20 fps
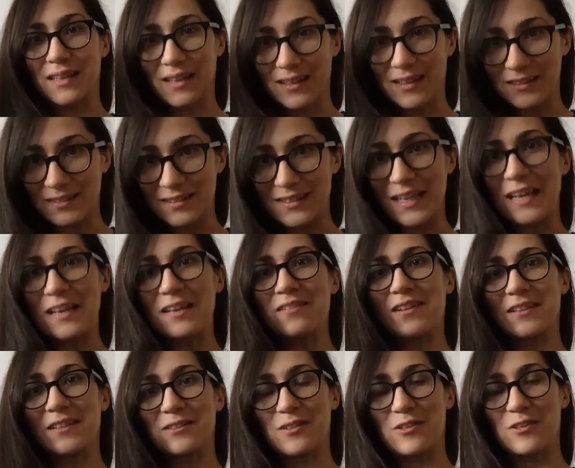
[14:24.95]

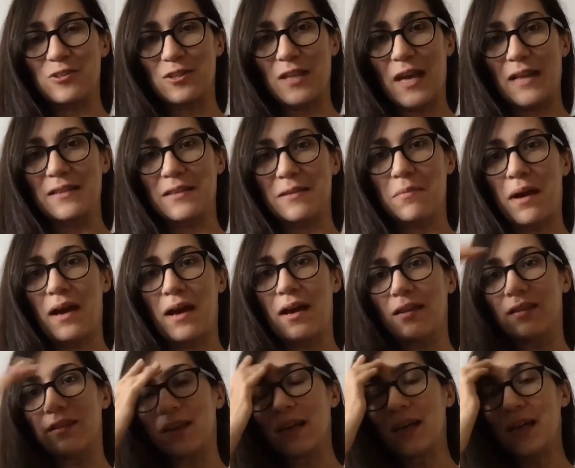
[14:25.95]
continuing to issue that
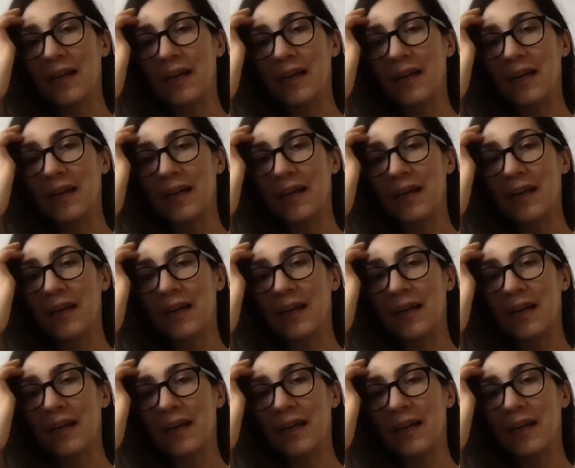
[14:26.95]
demand